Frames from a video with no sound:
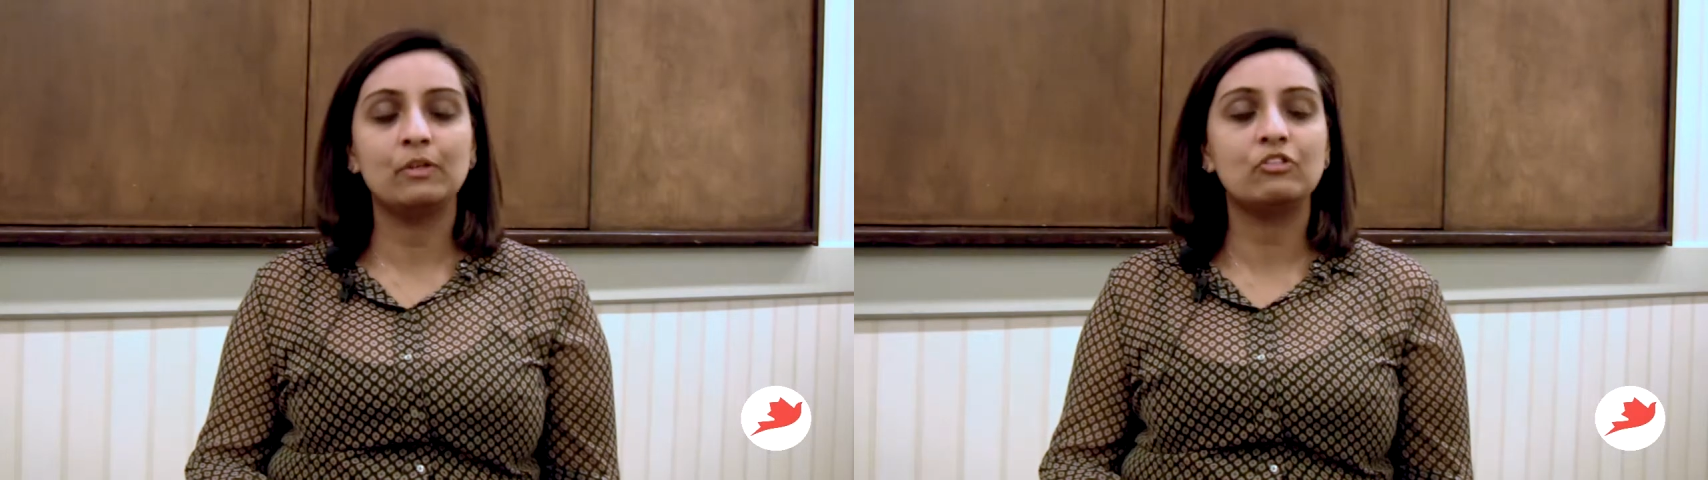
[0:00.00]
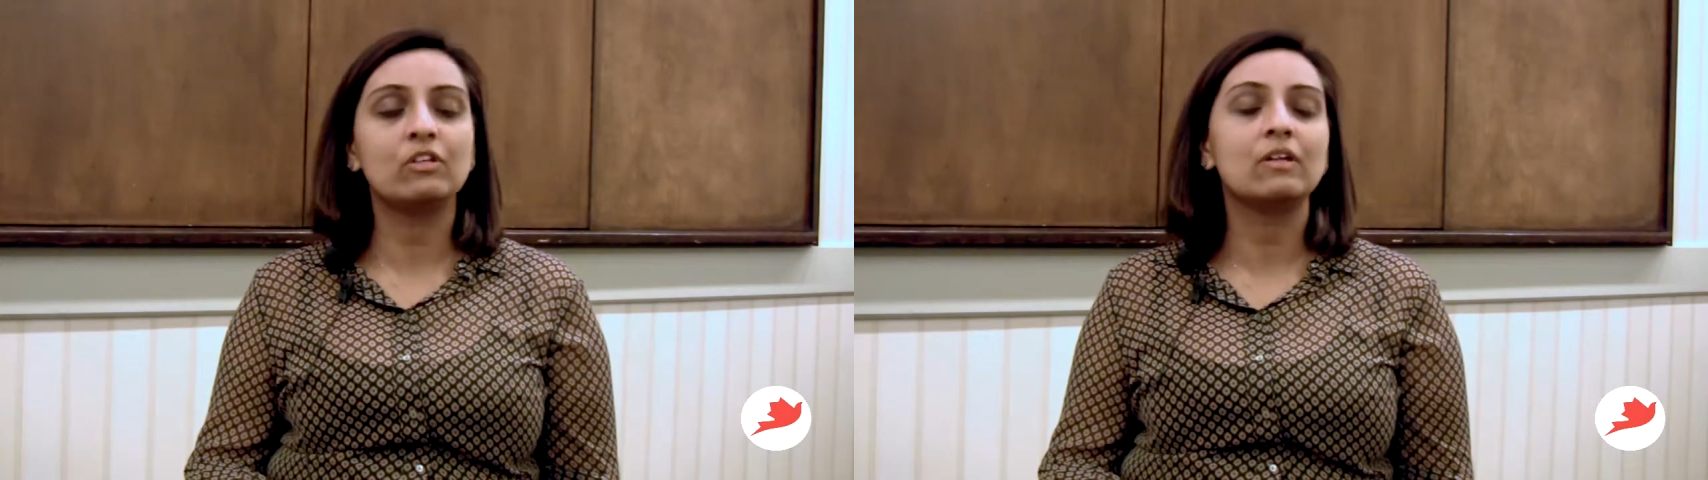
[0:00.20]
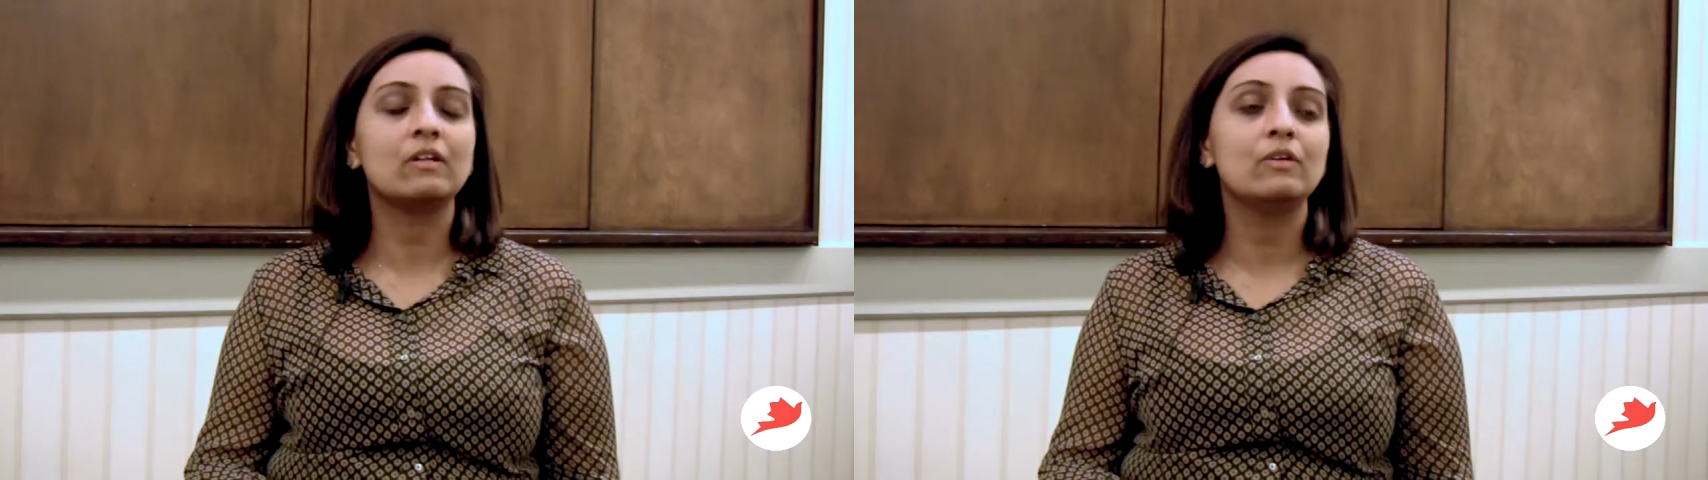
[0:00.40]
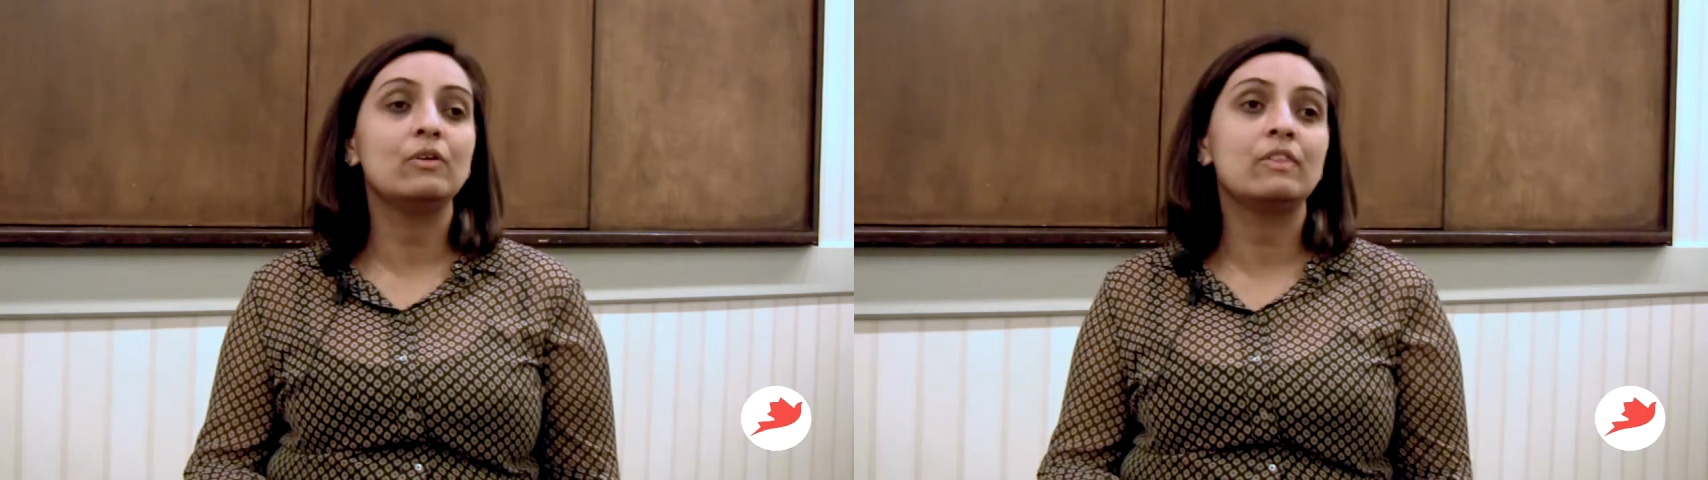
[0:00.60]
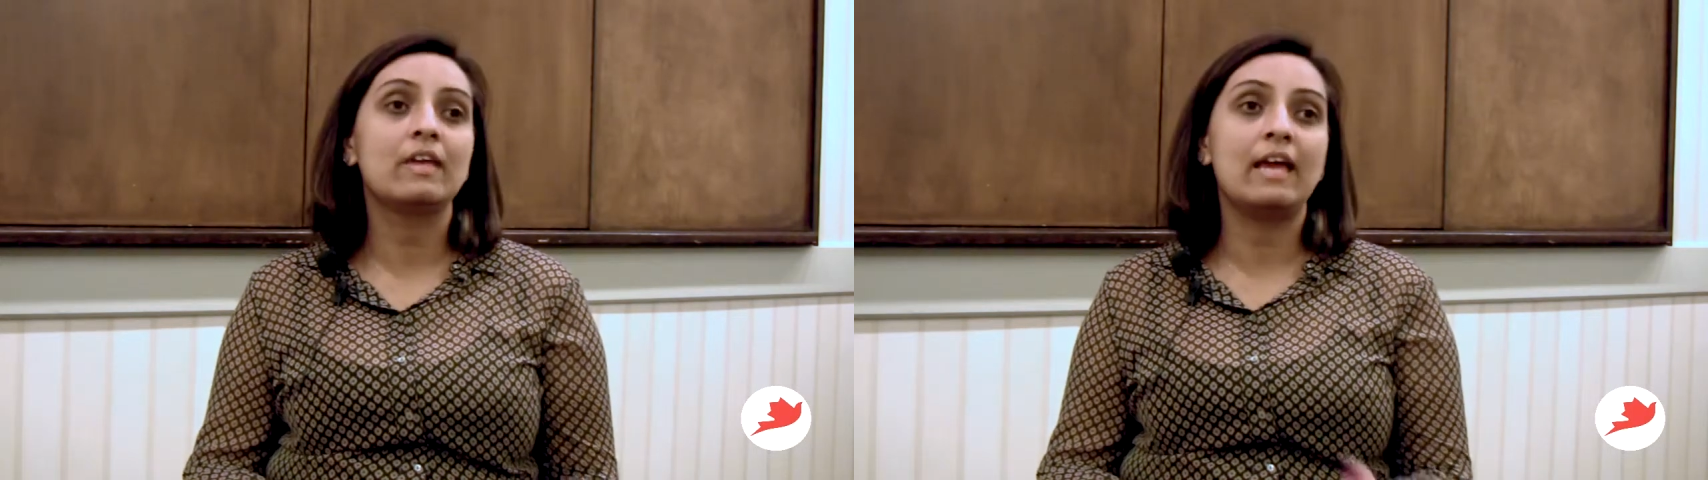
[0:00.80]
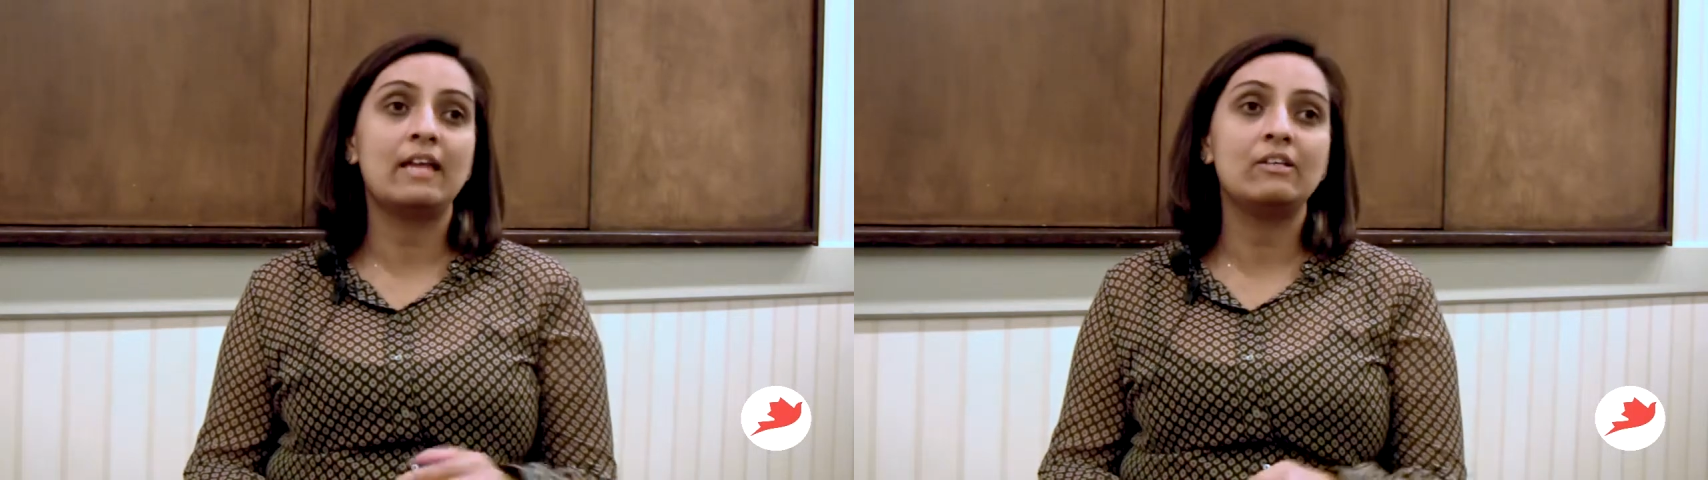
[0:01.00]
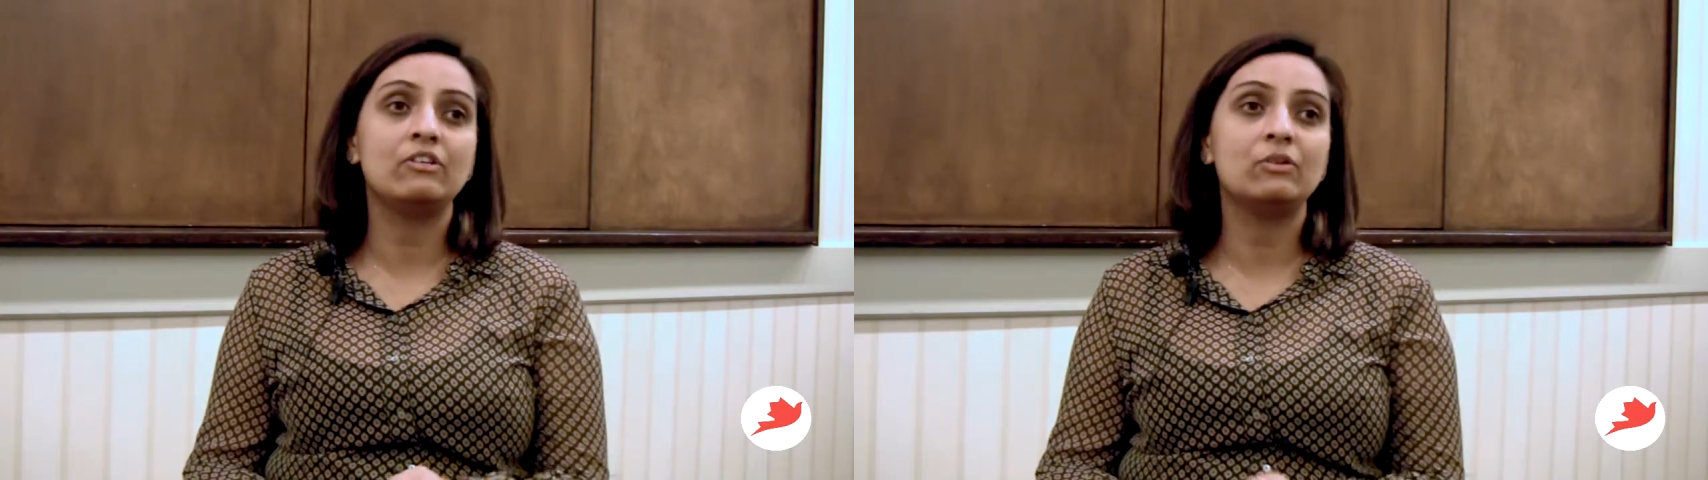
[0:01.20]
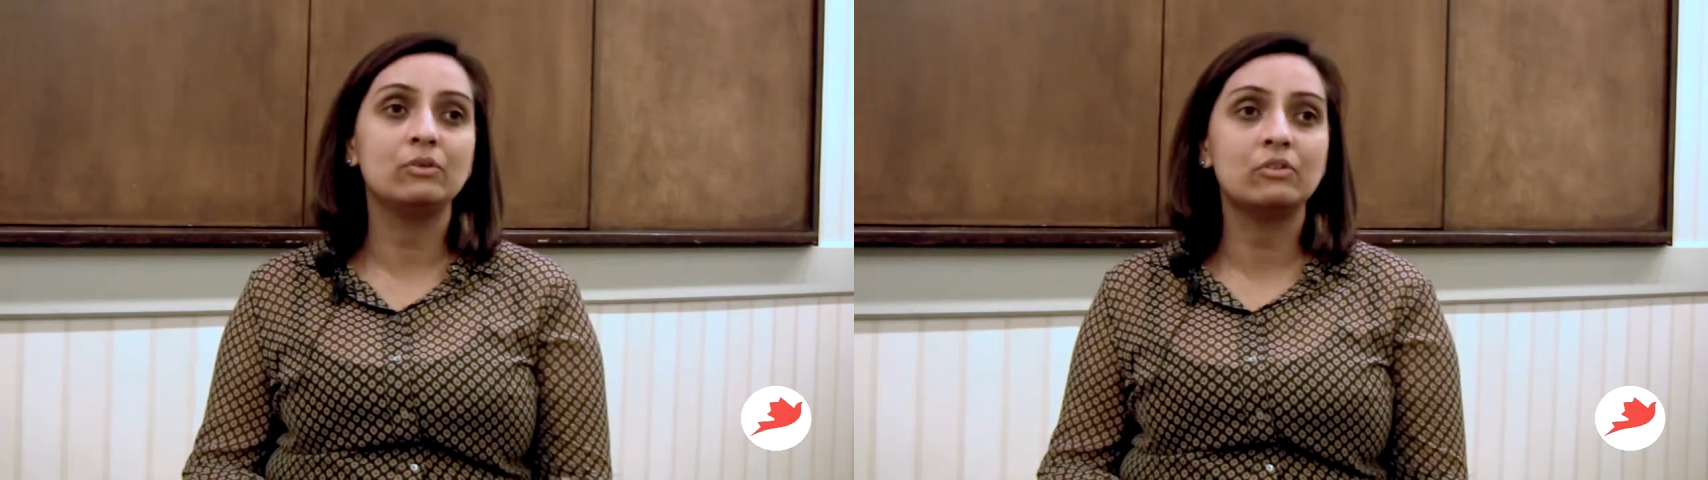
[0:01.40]
which include the end
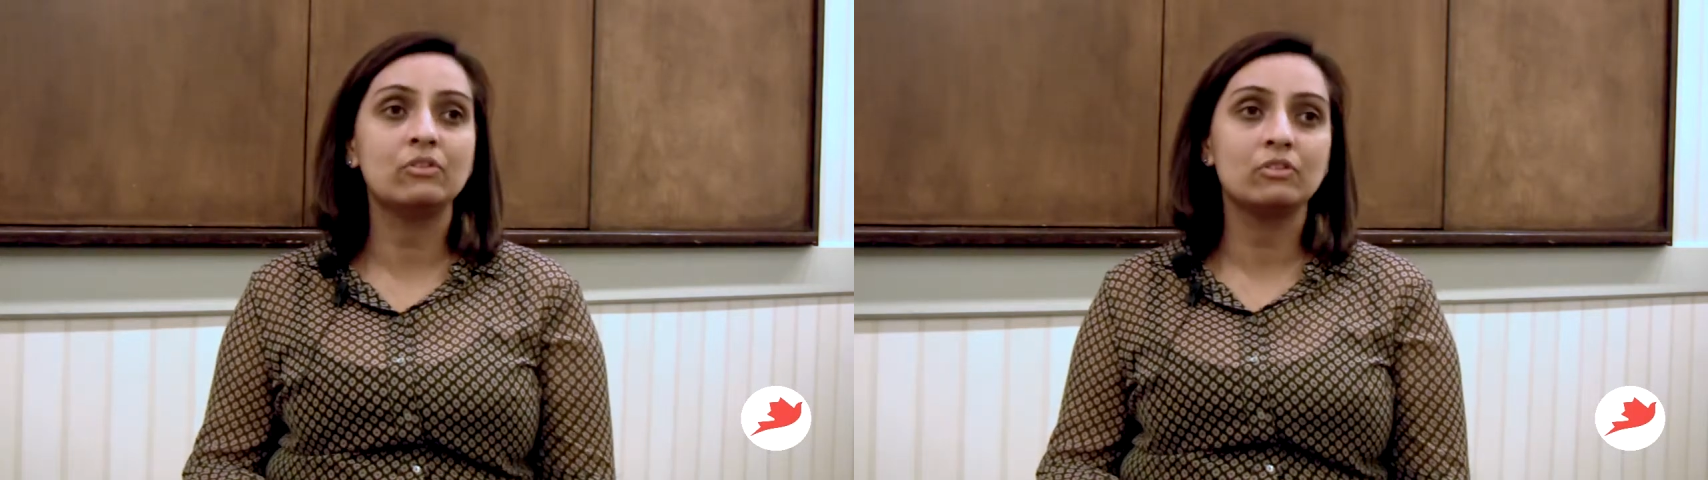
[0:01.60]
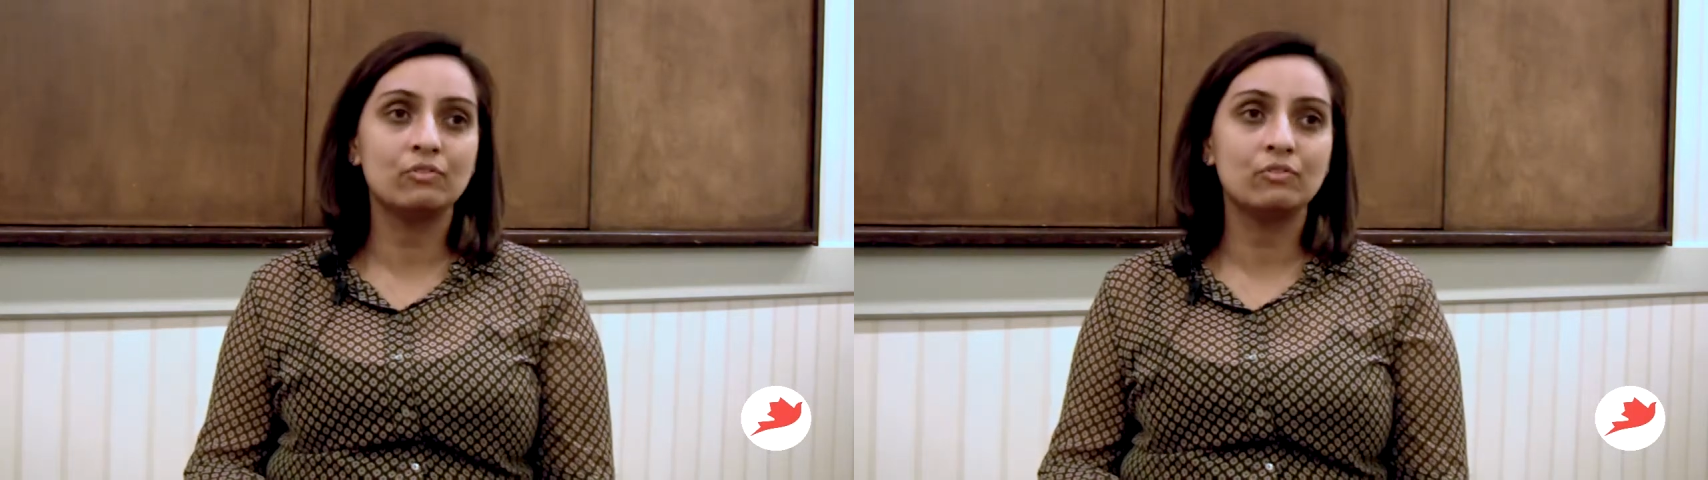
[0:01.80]
users